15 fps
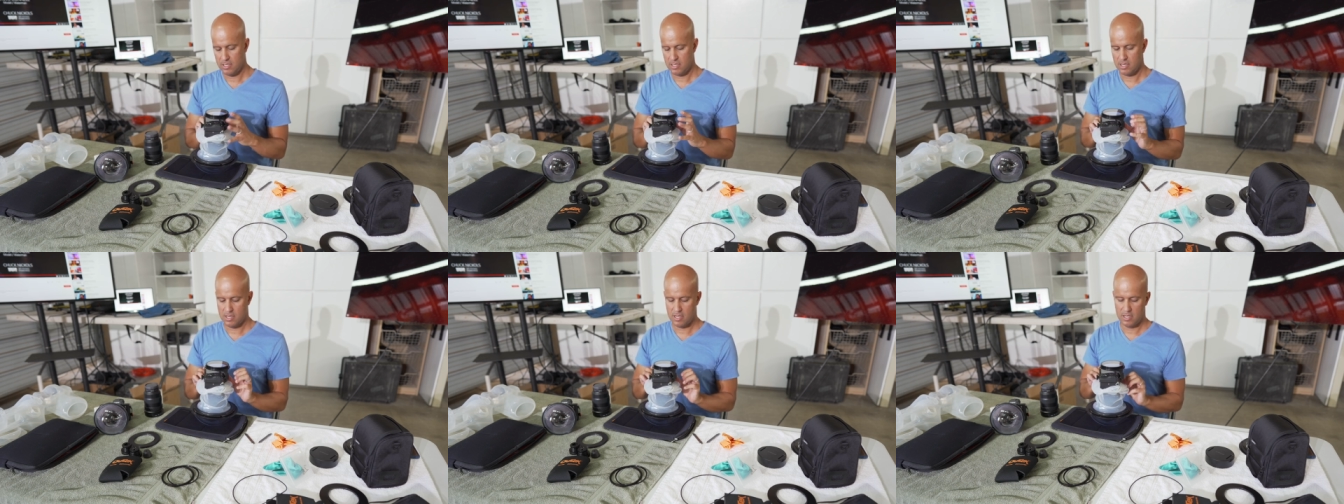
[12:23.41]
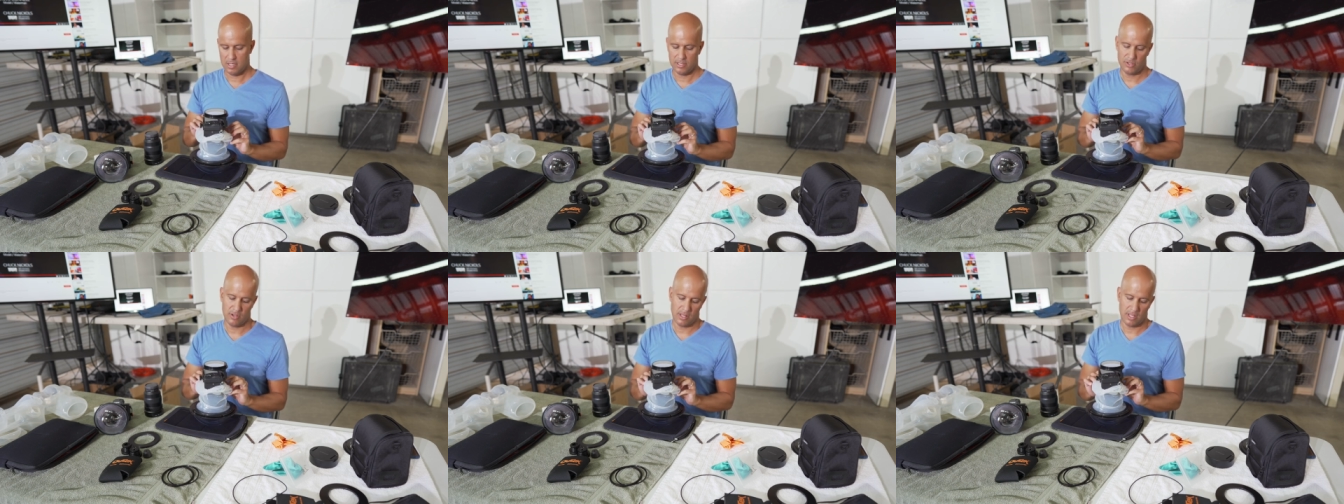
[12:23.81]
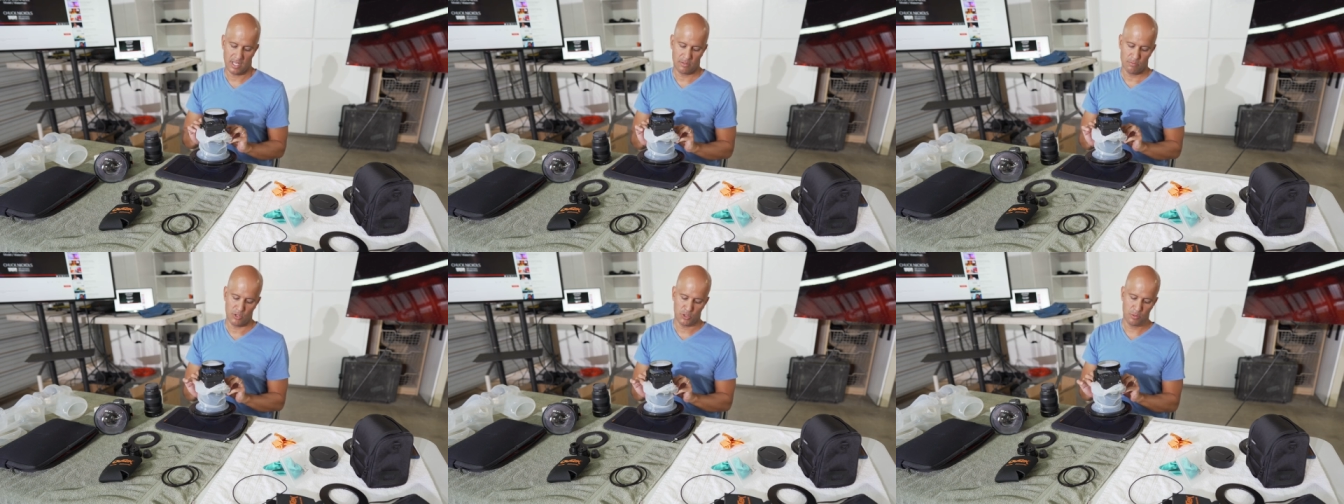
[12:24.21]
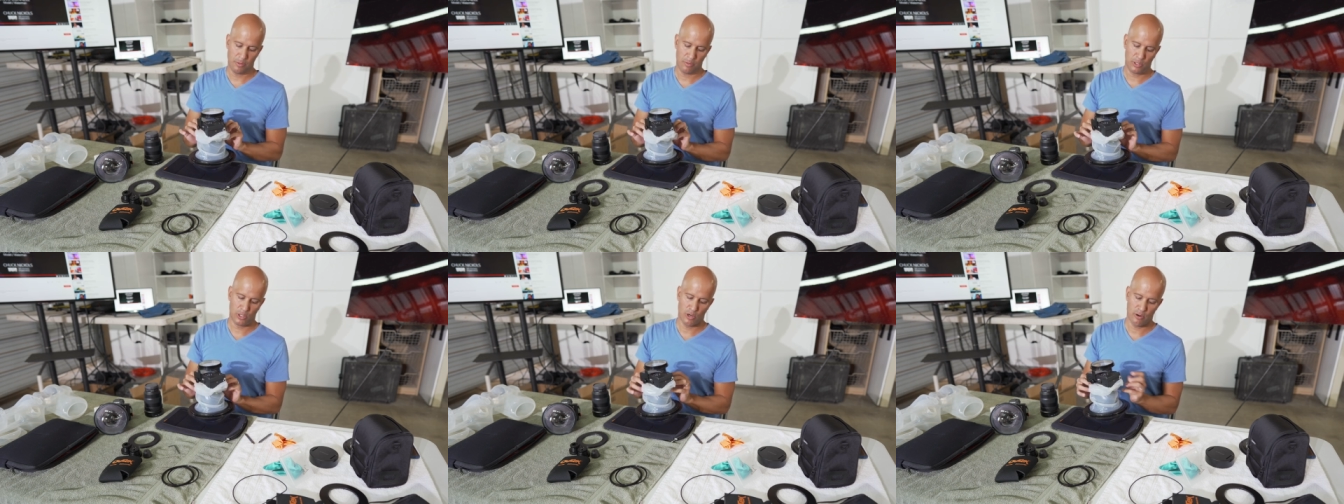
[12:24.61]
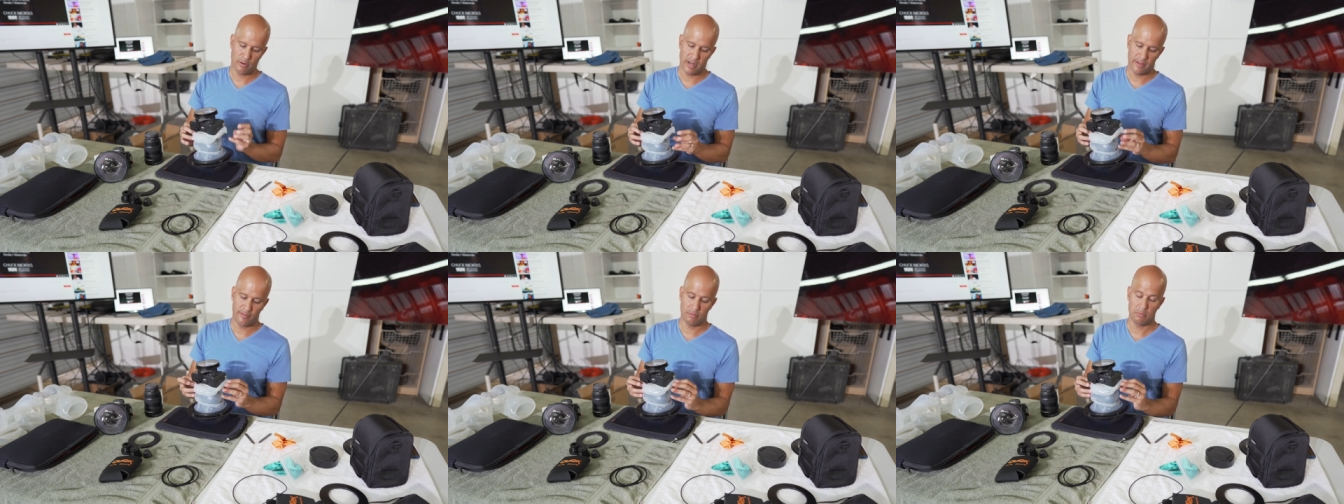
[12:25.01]
Uh, so I think most people are
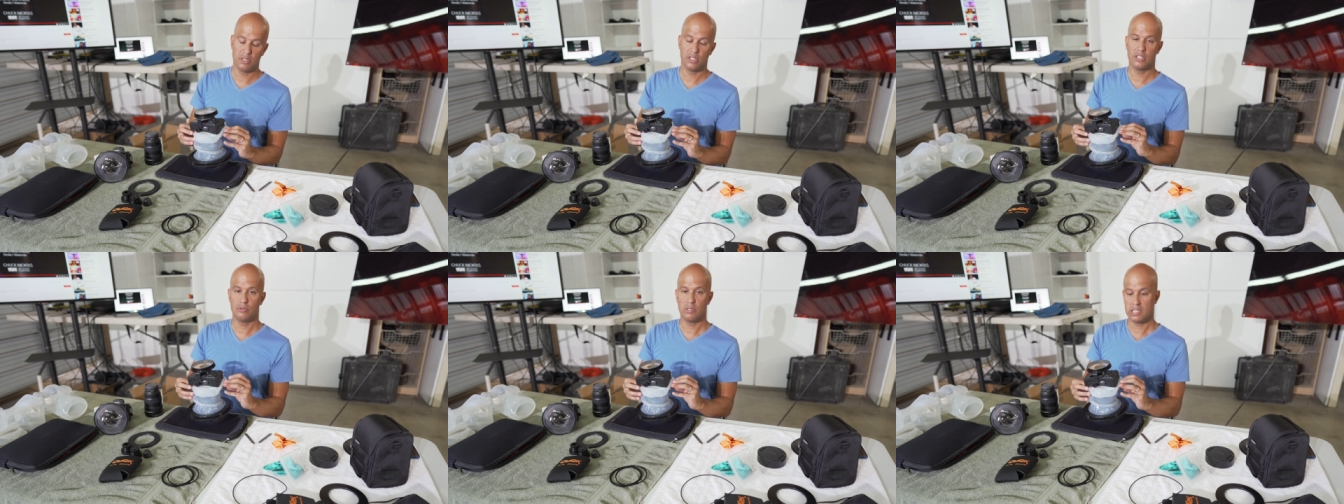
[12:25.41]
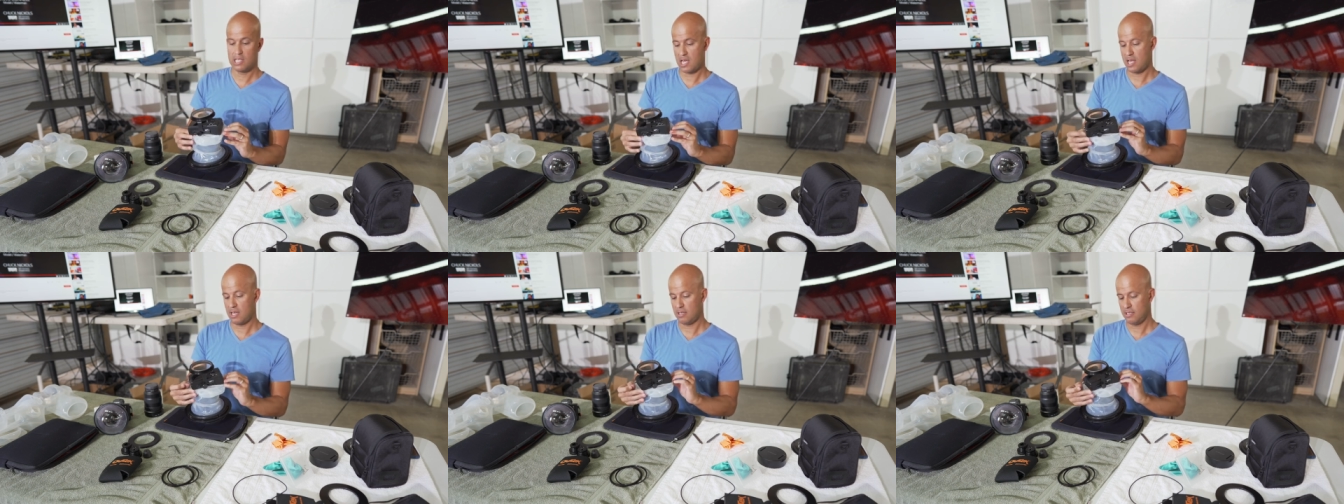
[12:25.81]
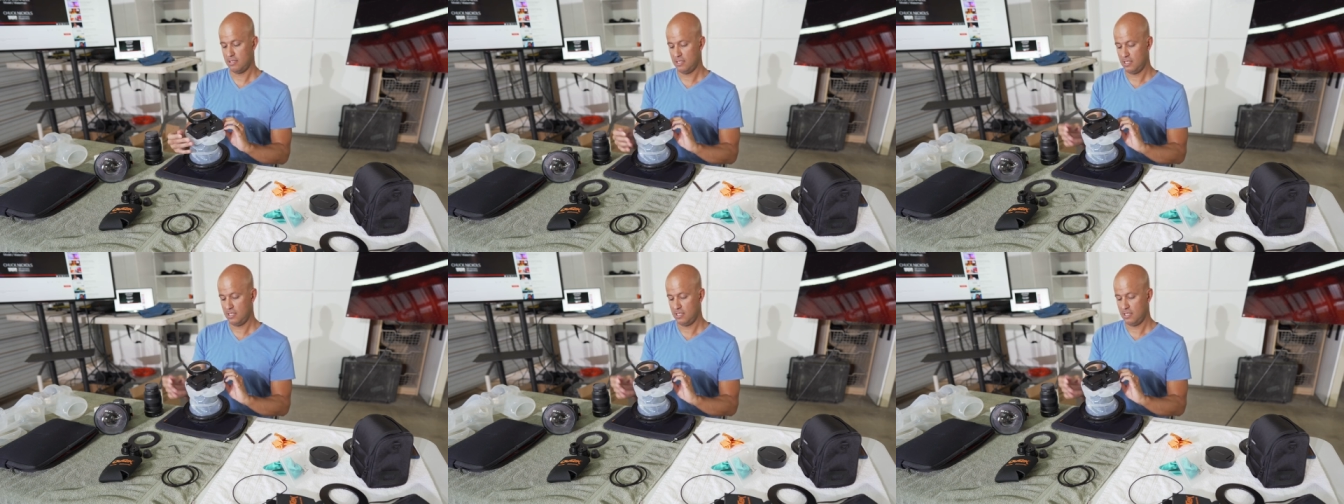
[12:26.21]
already familiar with that.